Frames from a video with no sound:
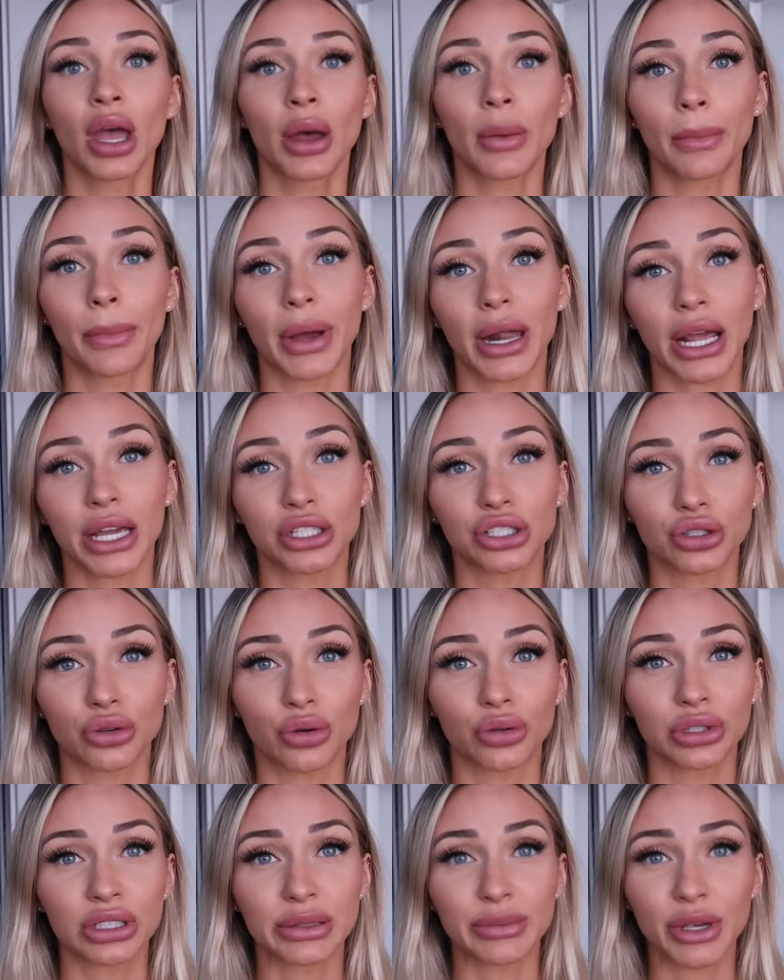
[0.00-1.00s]
But I do
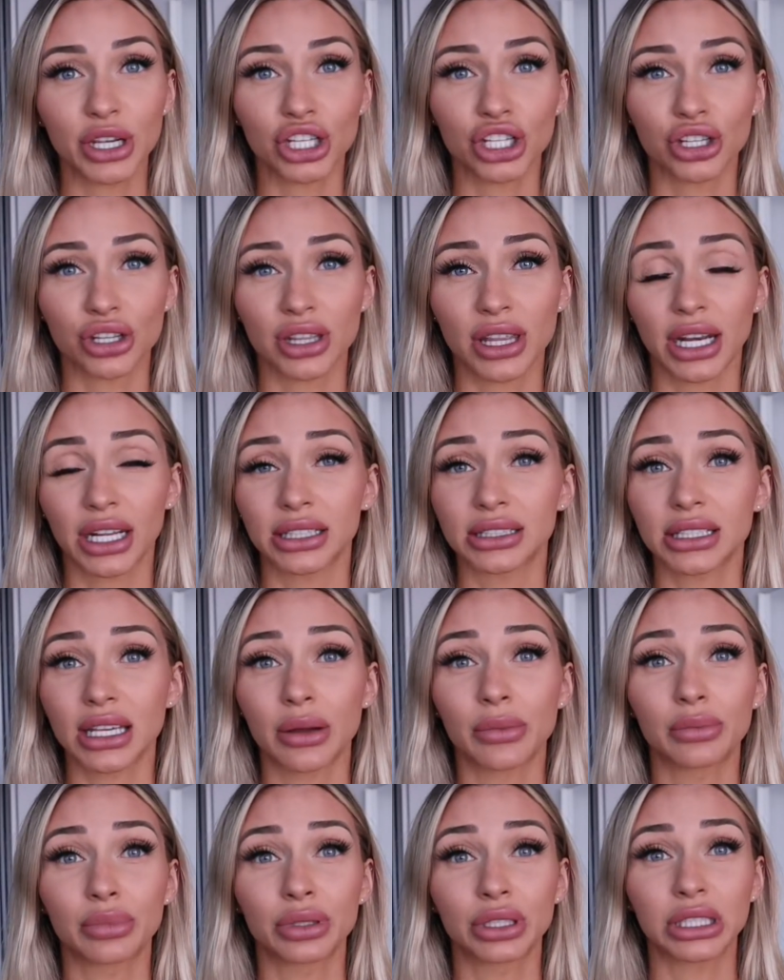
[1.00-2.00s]
always make sure that it's
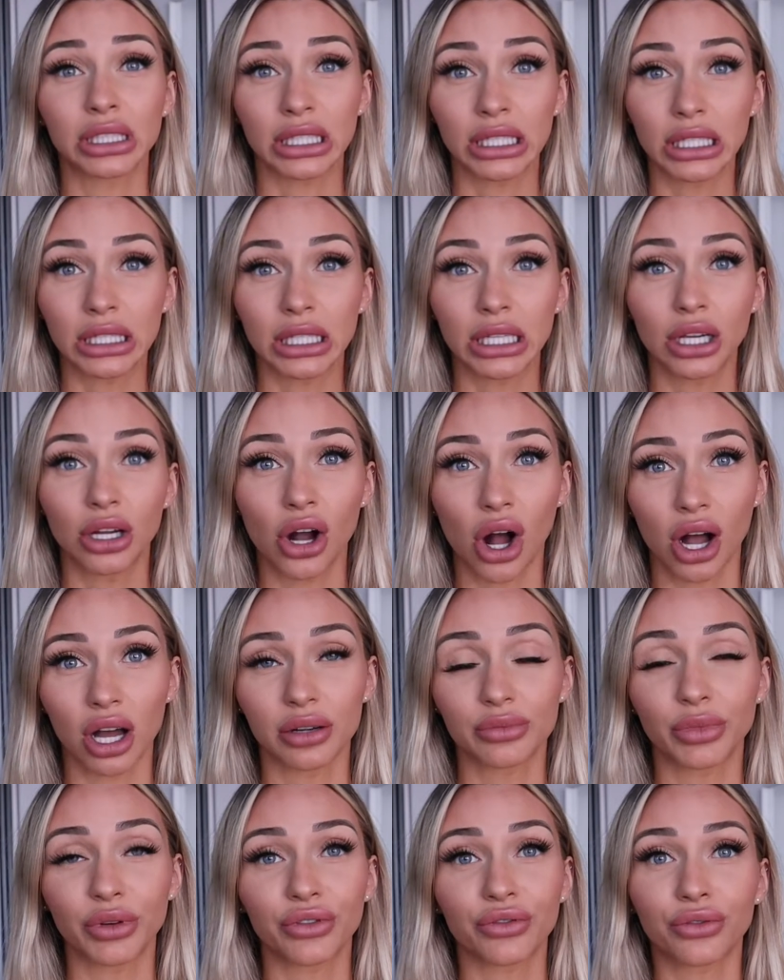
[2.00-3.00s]
completely
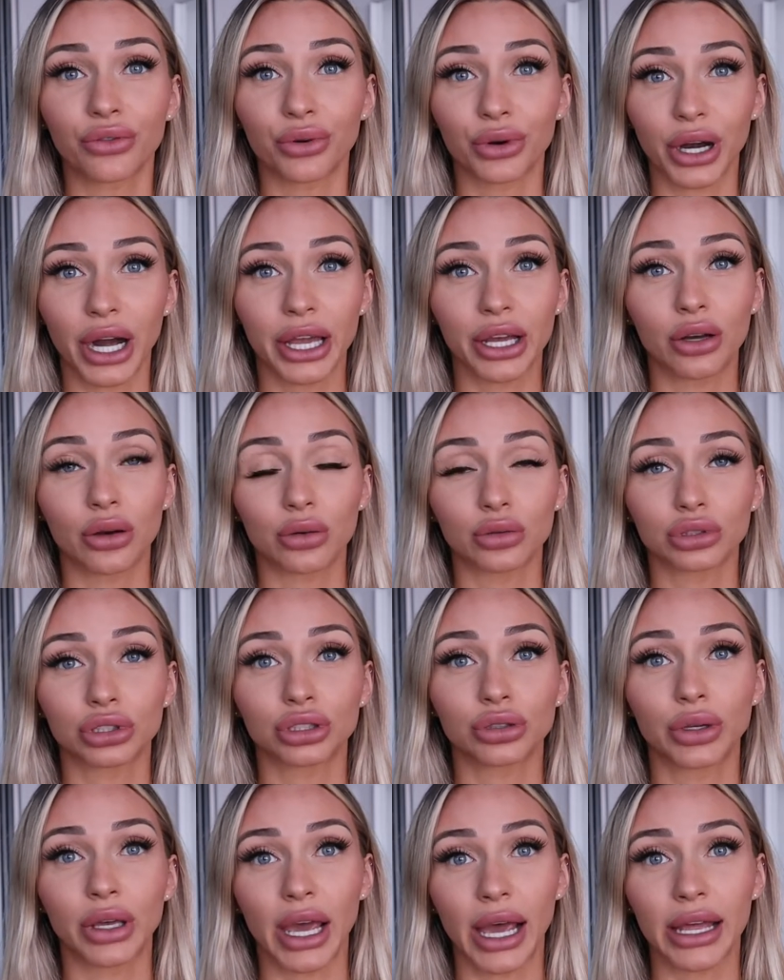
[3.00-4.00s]
gone before I go
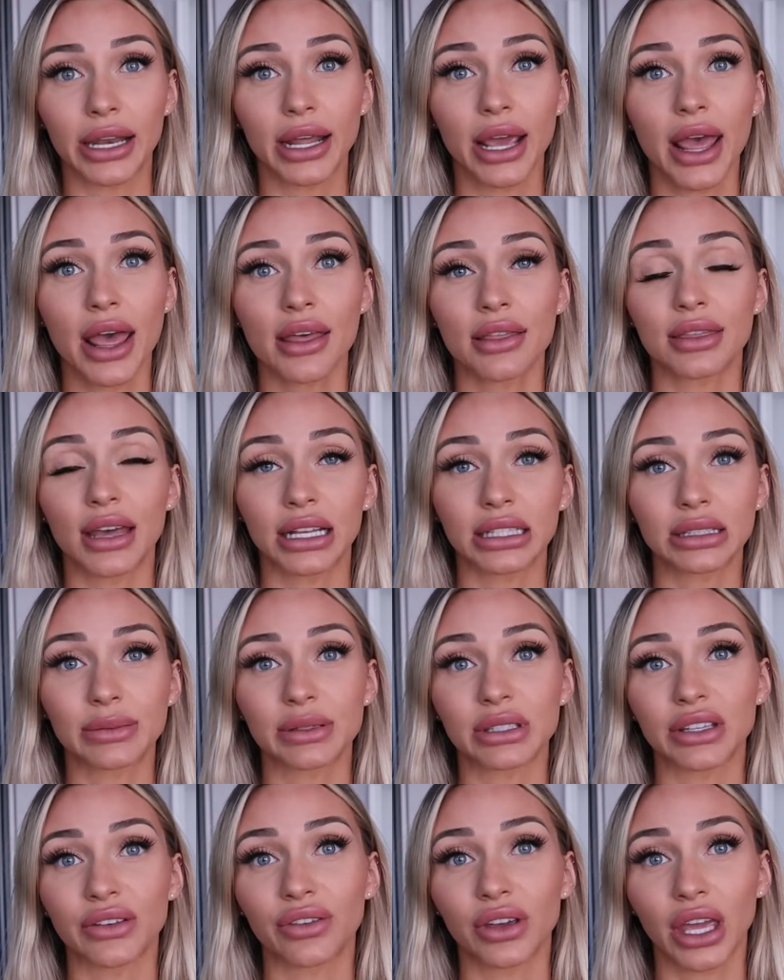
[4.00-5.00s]
to get that
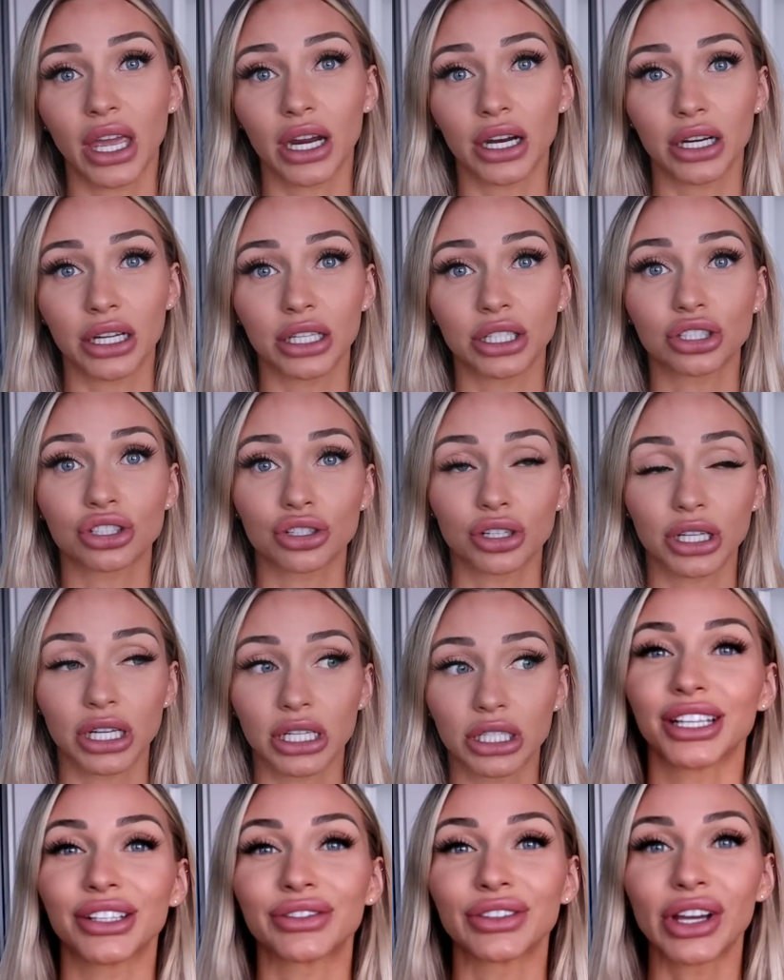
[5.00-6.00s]
specific area
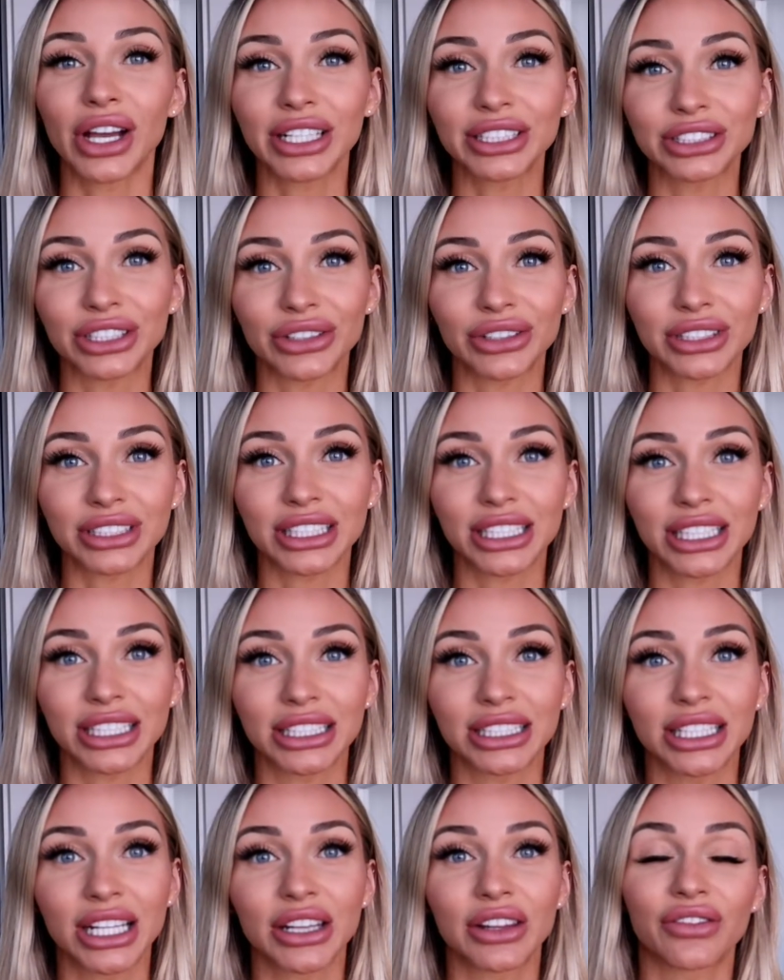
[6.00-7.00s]
treated. If you guys notice
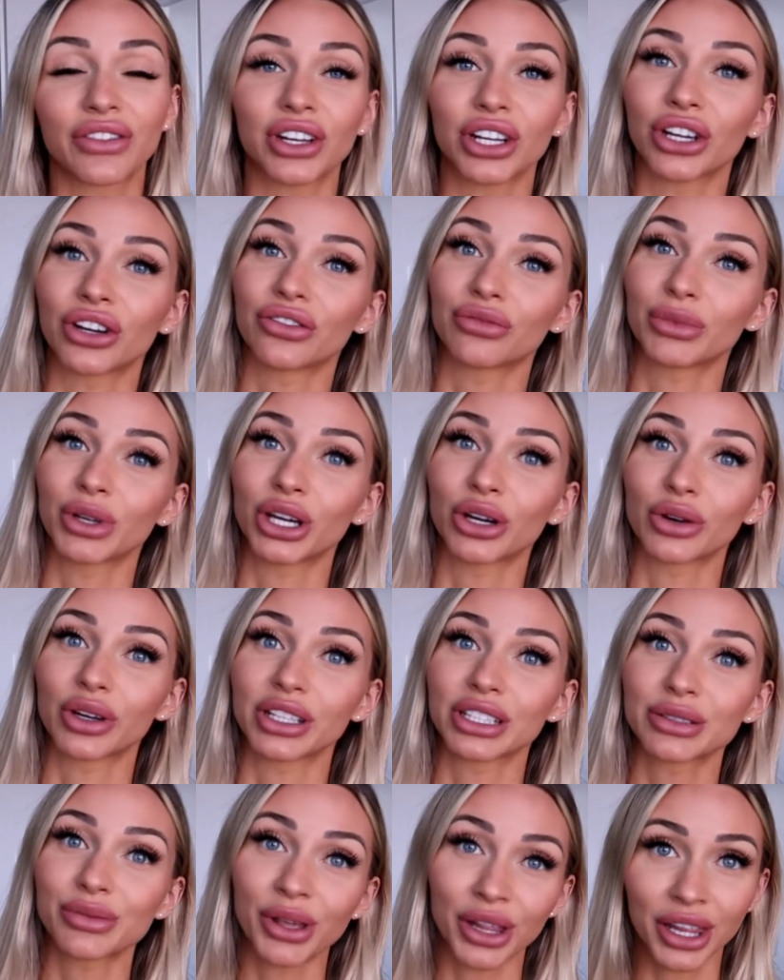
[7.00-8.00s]
in the video of me
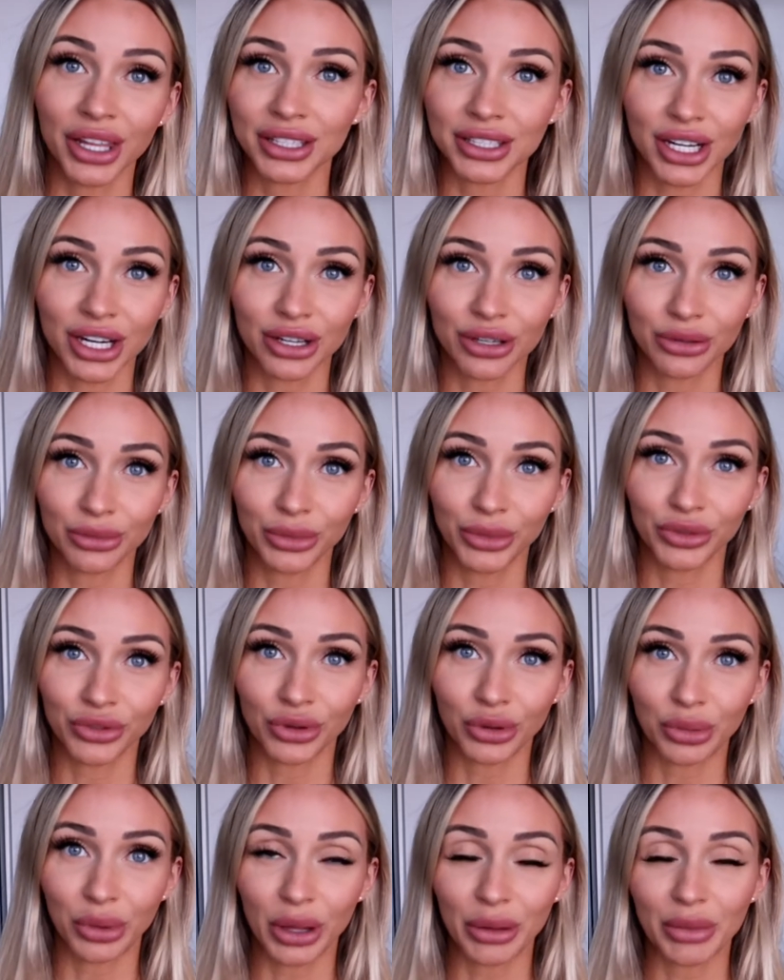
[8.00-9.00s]
going to my laser hair
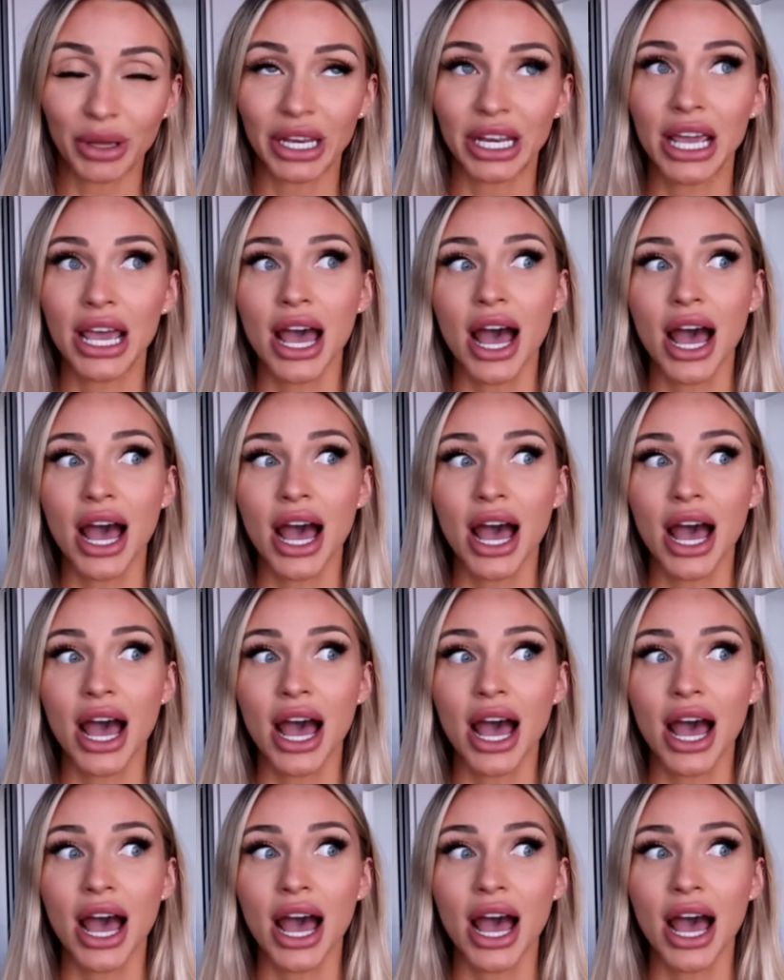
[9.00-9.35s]
removal appointment,